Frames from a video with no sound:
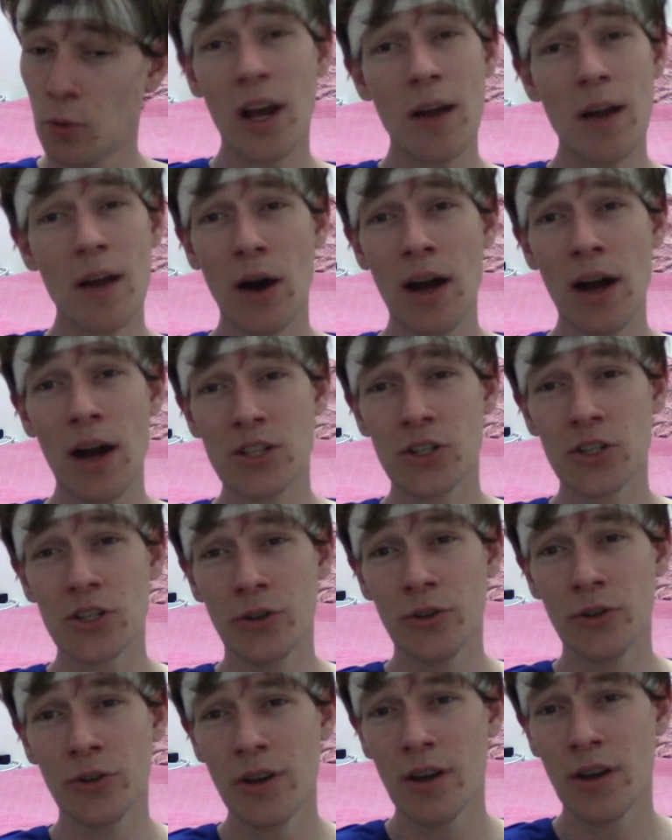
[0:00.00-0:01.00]
So what I
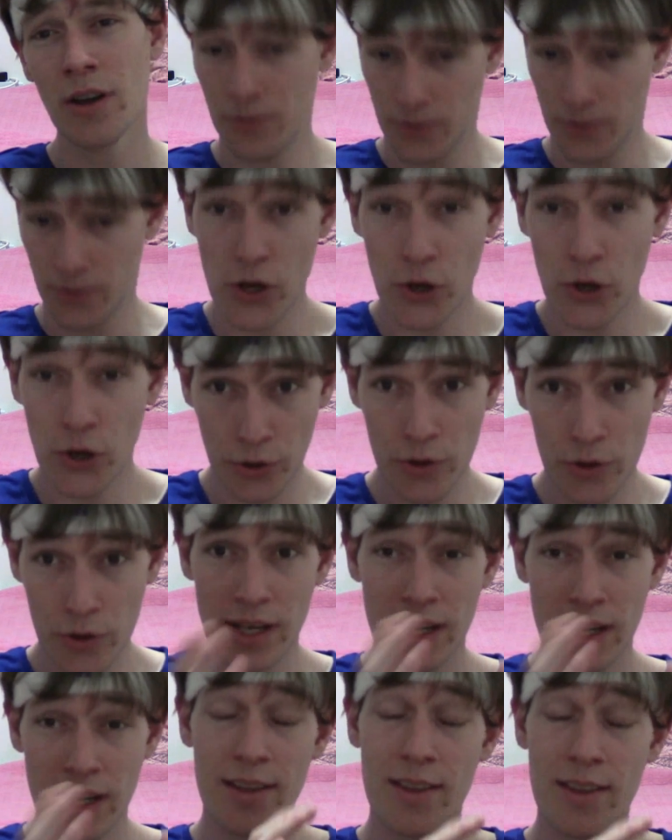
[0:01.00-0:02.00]
might do for
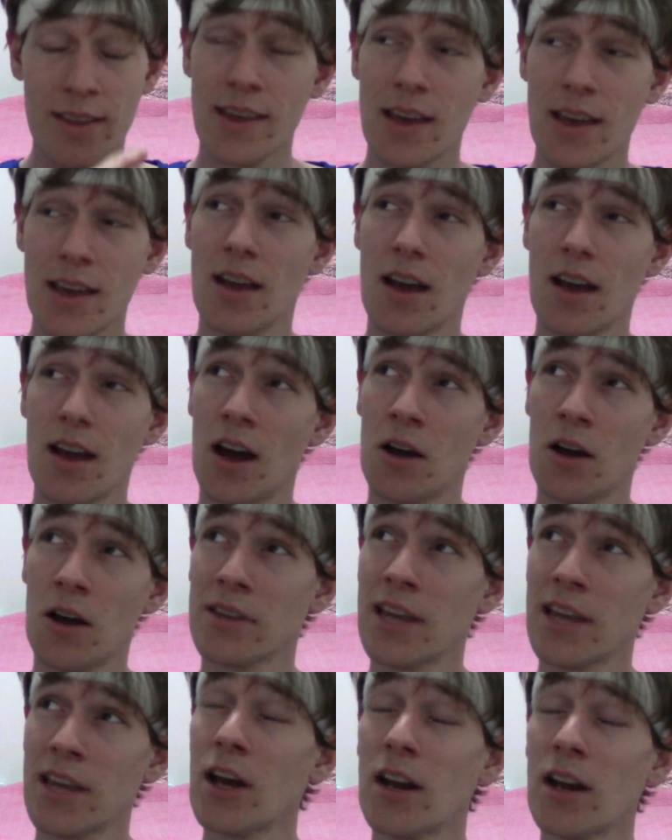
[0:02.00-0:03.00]
you is,
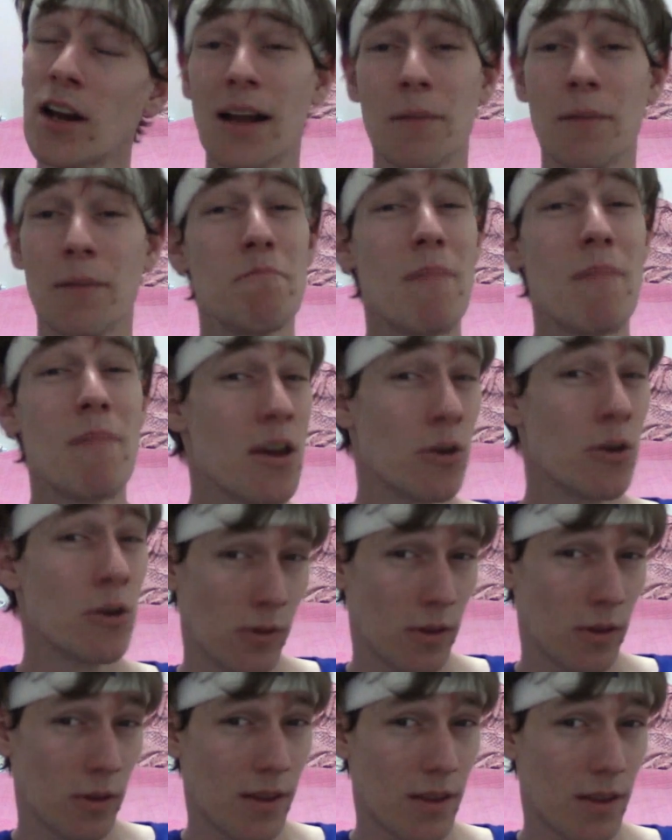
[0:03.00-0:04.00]
I'll say kind of like
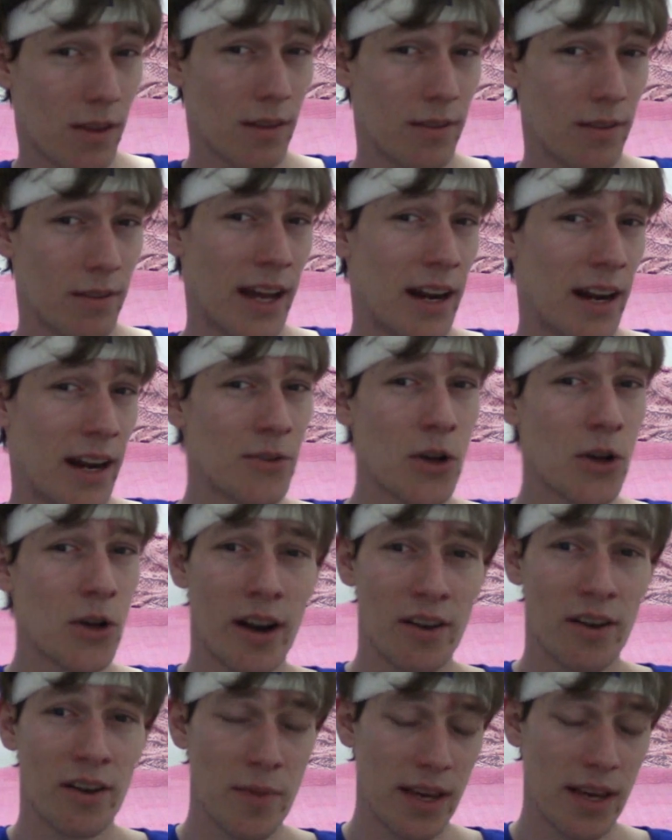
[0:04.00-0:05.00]
meals that
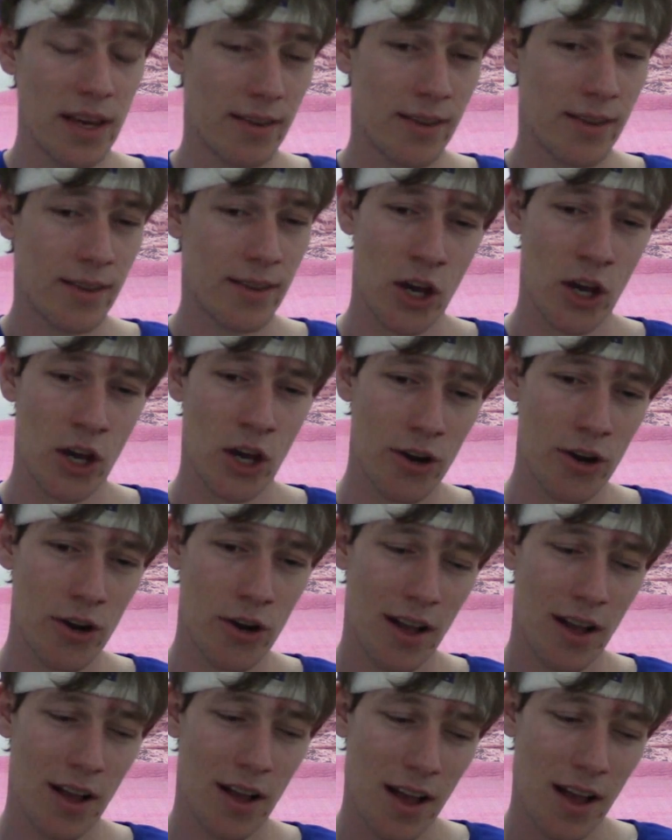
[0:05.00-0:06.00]
I've kind of missed.
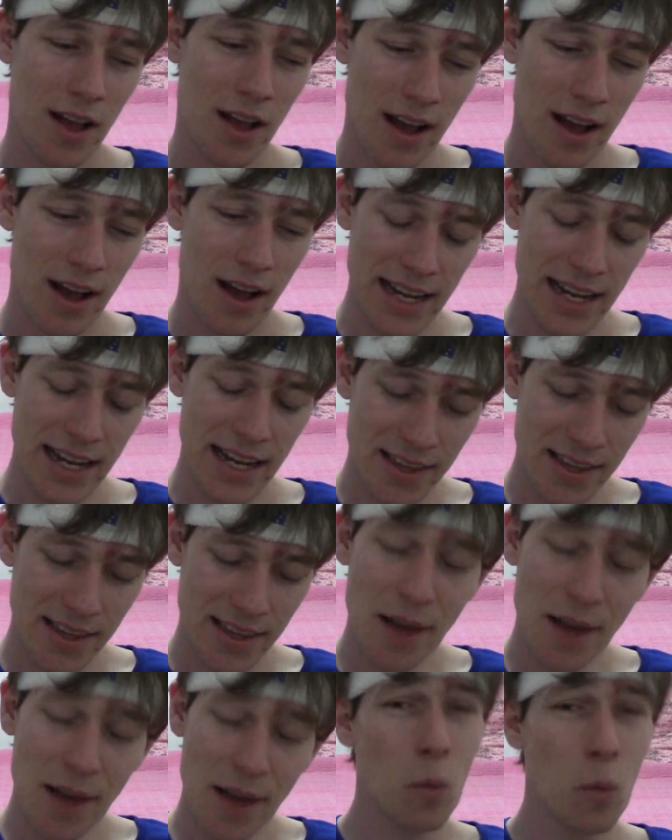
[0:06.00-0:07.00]
So I
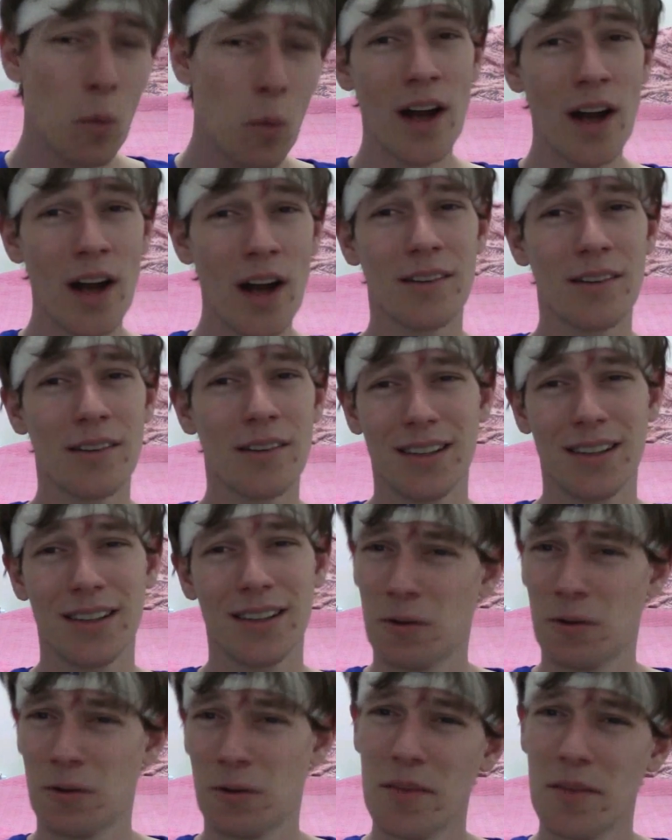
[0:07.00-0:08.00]
guess number
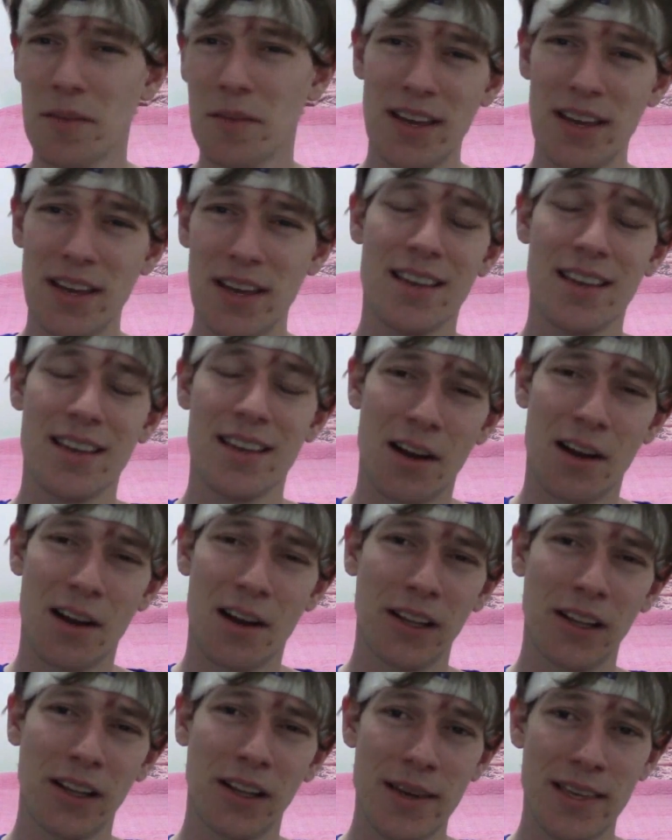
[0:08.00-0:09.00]
one, like one of the big
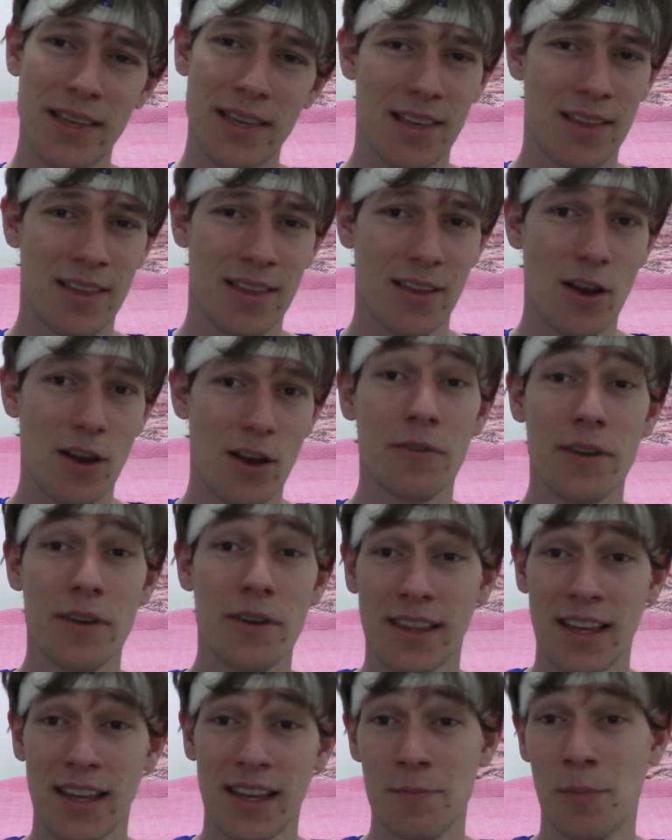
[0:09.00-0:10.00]
things that I've really missed
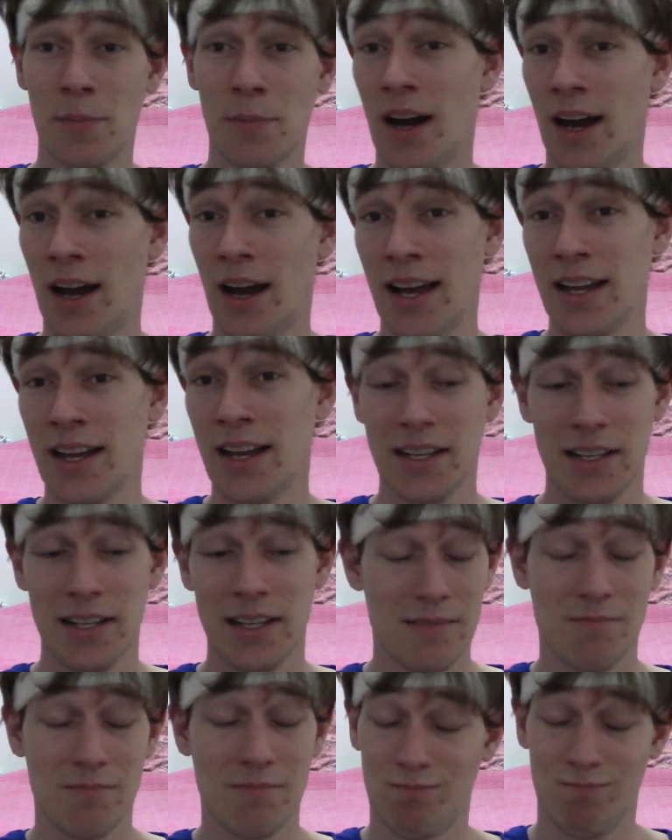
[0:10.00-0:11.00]
is obviously
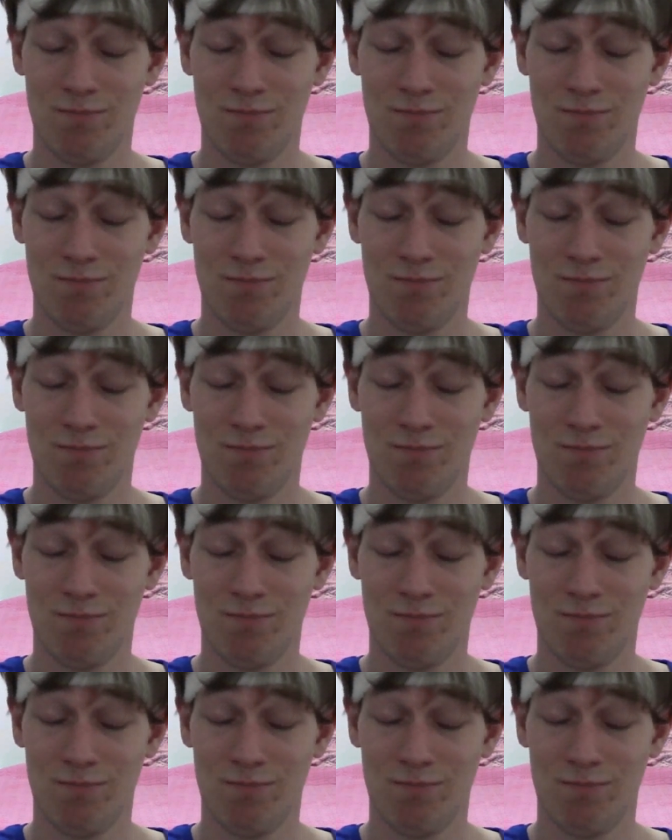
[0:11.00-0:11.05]
my